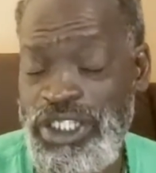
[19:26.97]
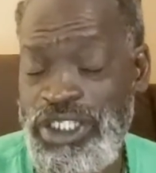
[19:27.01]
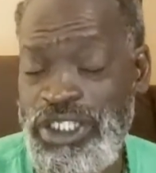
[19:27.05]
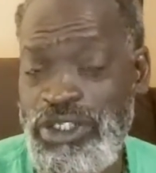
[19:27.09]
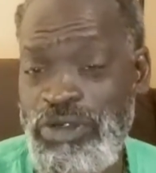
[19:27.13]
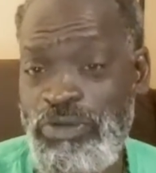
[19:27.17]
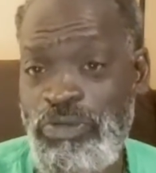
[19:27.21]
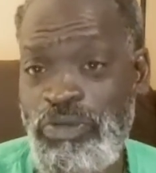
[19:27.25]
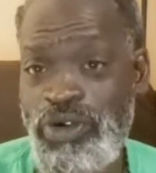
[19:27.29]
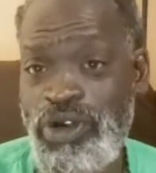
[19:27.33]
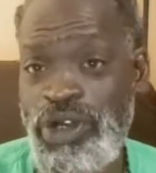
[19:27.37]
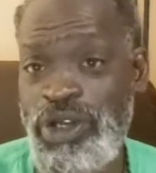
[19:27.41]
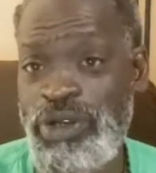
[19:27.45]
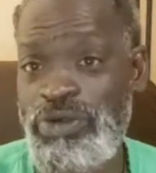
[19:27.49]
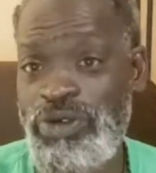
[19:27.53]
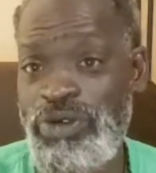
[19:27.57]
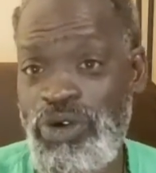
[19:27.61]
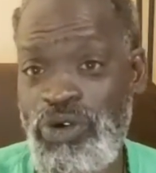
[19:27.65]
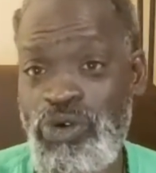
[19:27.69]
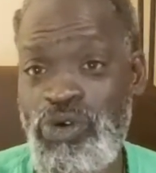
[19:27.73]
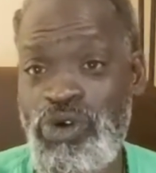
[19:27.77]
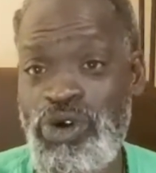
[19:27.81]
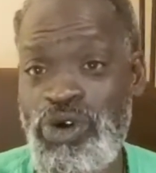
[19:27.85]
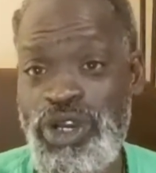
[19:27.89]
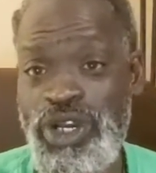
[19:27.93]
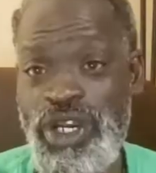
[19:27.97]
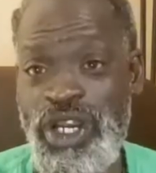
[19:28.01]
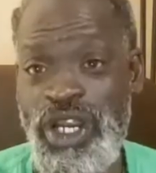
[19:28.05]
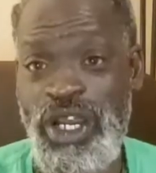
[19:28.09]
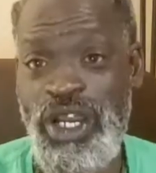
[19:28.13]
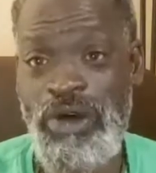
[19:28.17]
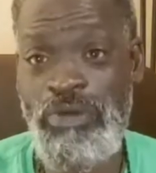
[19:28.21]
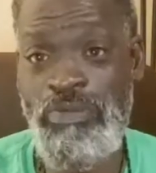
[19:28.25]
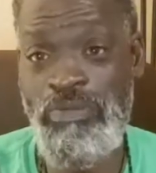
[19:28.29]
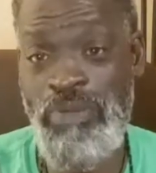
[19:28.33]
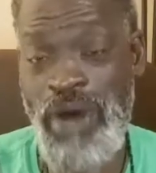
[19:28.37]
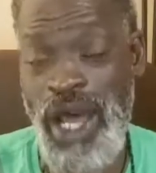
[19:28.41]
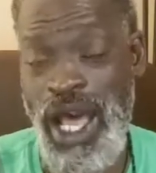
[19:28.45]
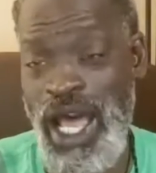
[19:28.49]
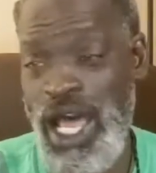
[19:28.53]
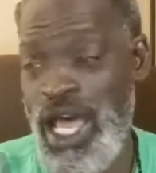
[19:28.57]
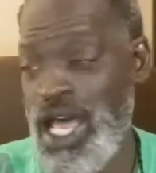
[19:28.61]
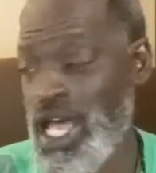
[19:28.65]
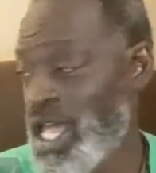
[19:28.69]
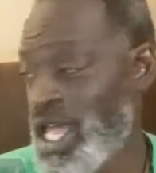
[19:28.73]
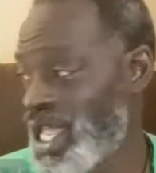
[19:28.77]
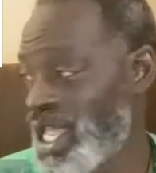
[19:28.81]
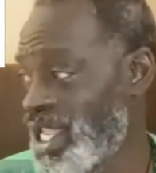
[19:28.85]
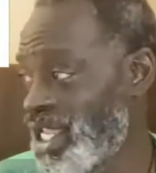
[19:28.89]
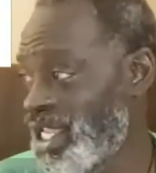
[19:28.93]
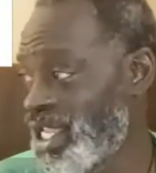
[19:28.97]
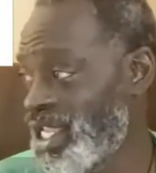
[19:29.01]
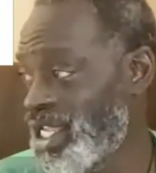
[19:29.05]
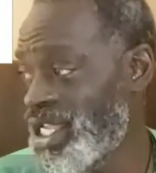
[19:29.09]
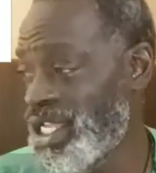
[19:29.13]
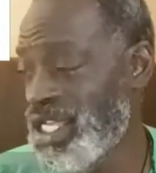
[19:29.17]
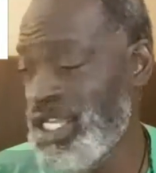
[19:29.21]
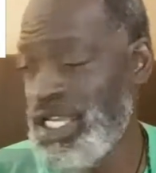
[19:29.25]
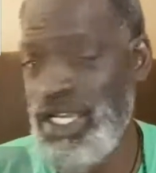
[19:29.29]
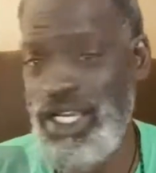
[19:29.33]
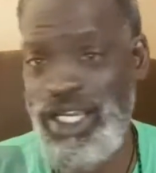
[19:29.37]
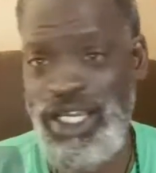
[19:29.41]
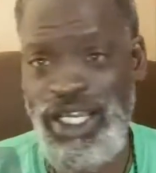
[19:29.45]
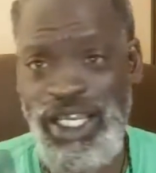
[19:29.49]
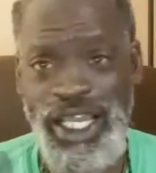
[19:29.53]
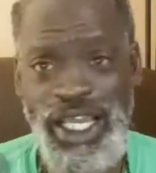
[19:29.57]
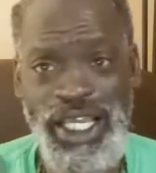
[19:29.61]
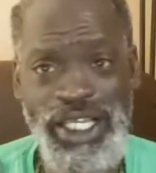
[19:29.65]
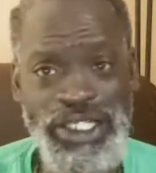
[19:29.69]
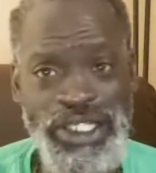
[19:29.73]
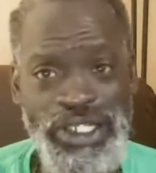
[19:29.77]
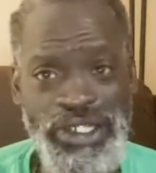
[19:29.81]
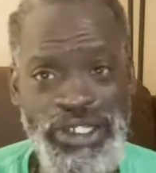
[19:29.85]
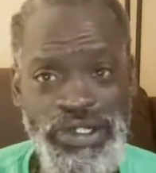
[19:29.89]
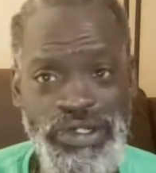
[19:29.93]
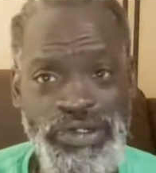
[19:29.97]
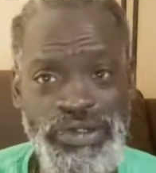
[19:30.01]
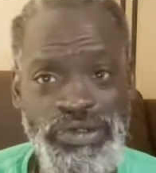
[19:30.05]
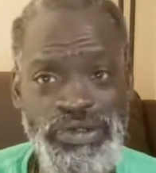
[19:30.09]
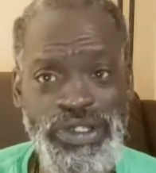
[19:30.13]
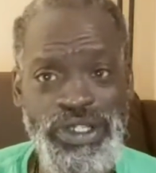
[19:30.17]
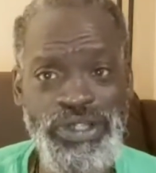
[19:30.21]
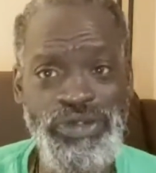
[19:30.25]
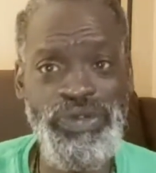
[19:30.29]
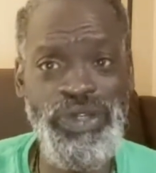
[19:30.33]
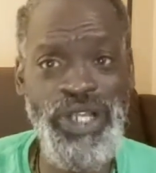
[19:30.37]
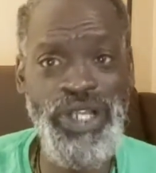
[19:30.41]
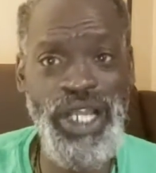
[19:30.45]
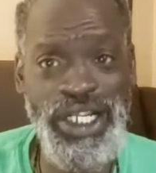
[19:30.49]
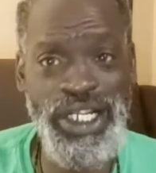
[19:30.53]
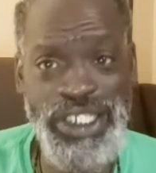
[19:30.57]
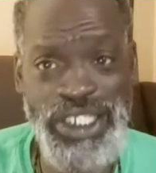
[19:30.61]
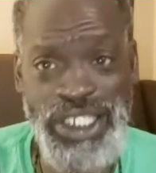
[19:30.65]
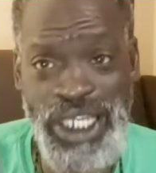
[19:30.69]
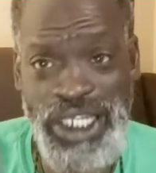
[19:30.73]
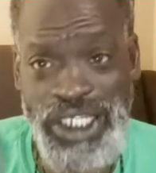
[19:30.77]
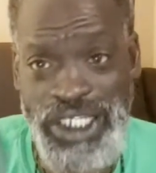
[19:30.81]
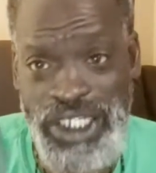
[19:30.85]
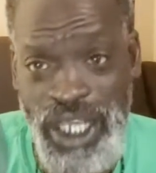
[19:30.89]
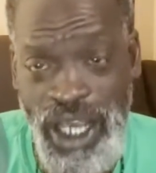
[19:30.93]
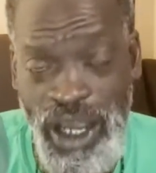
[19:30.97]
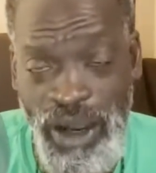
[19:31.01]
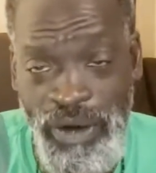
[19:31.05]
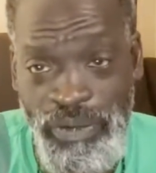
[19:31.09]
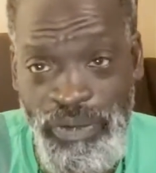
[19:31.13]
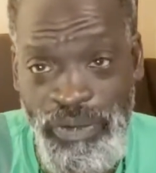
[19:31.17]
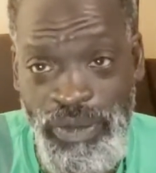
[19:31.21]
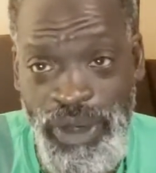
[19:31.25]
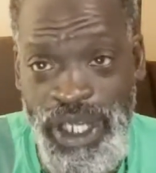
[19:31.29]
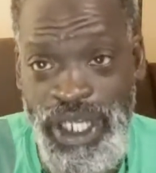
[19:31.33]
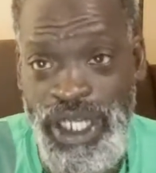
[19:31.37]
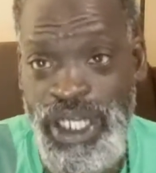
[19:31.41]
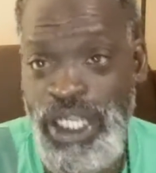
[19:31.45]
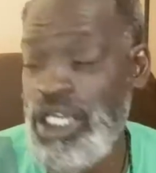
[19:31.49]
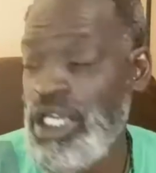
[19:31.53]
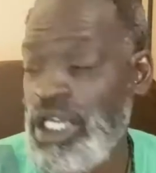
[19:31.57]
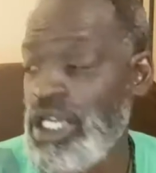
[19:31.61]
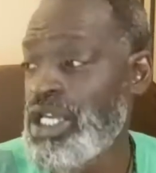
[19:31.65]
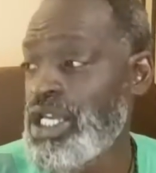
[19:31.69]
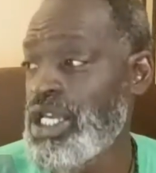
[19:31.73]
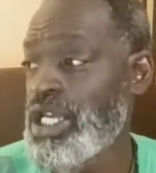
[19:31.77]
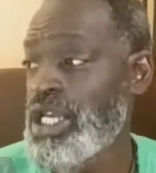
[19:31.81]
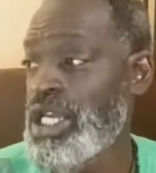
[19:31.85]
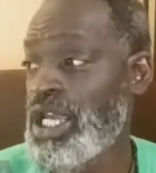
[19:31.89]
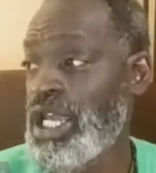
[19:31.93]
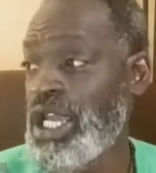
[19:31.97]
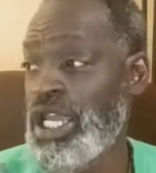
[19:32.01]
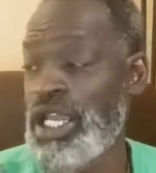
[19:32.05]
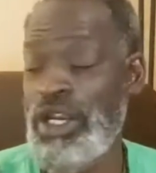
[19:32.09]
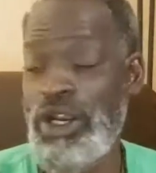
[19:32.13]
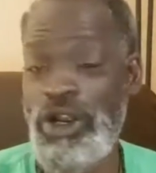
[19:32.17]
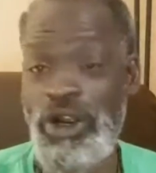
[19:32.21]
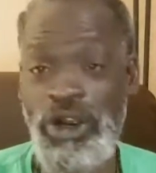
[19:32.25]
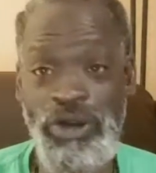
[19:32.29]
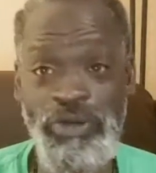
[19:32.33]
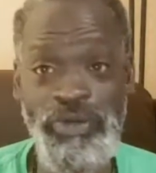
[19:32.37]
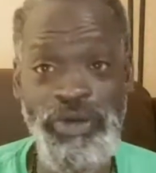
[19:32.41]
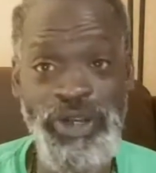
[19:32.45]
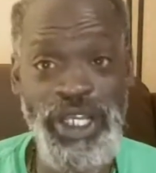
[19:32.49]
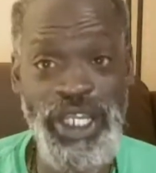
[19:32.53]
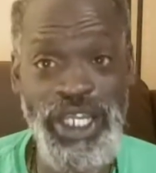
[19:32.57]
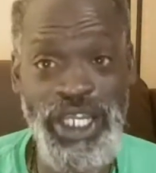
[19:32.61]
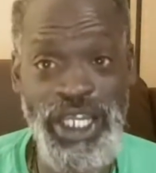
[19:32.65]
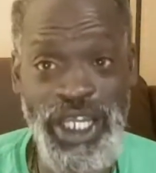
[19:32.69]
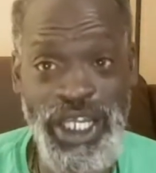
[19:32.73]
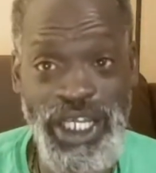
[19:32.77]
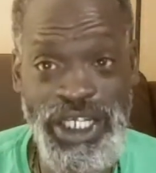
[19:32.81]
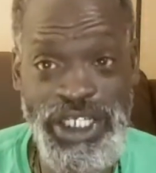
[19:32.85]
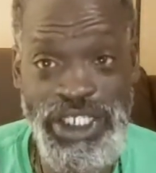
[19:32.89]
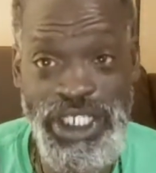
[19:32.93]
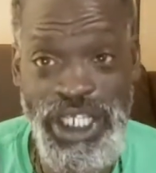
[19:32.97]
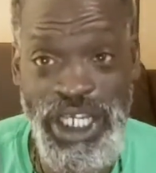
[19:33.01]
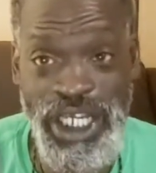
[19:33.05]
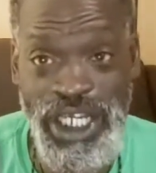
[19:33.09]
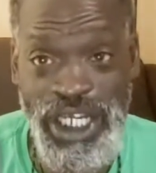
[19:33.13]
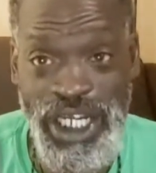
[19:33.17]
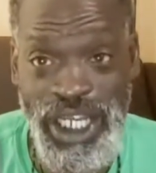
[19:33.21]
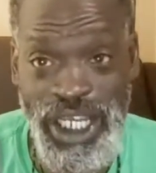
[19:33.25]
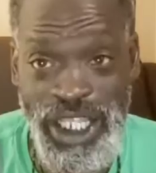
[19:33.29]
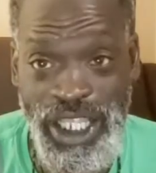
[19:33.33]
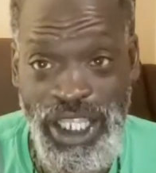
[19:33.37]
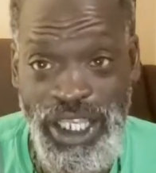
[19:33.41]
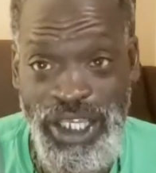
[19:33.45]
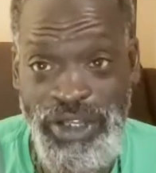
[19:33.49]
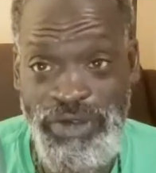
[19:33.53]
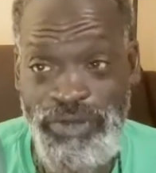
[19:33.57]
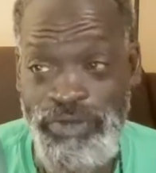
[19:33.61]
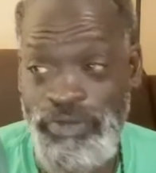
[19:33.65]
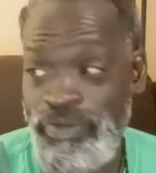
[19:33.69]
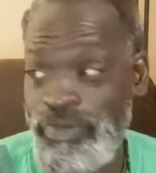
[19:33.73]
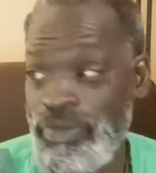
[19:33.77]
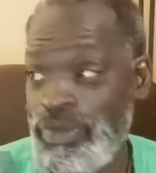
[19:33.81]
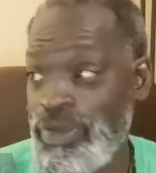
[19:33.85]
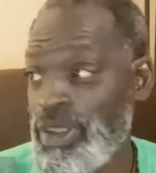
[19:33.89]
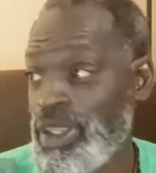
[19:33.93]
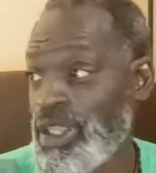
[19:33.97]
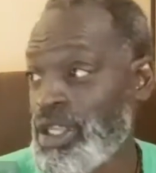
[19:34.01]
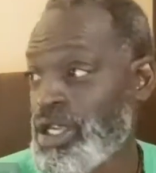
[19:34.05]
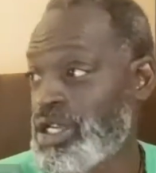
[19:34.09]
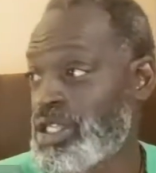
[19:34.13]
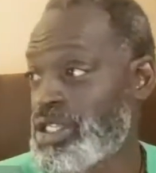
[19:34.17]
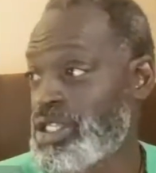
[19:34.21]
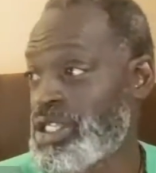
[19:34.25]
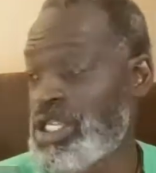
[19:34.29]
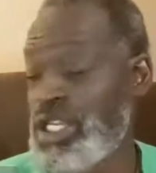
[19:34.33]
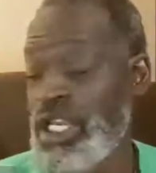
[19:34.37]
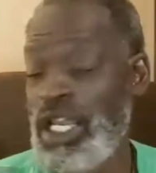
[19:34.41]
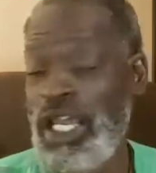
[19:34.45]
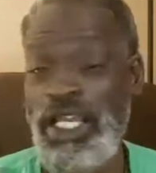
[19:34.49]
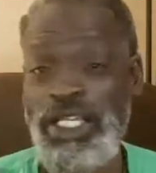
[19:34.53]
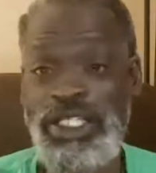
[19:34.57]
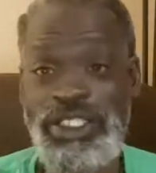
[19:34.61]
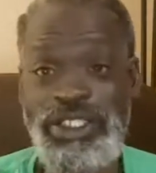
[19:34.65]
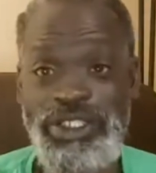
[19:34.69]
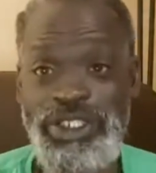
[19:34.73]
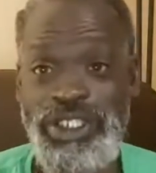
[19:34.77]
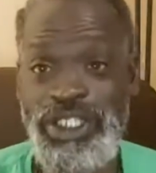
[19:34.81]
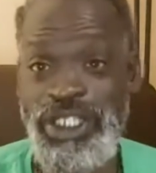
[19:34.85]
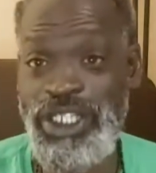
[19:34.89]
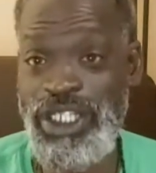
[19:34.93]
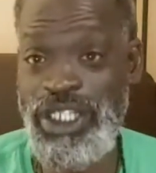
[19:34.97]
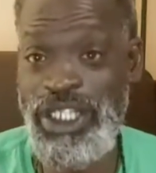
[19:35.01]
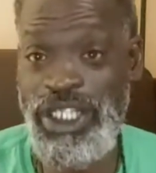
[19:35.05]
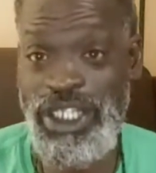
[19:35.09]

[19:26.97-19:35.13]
Supreme Court by, guess who? The United States government. And the Urban League ain't saying nothing. The NAACP,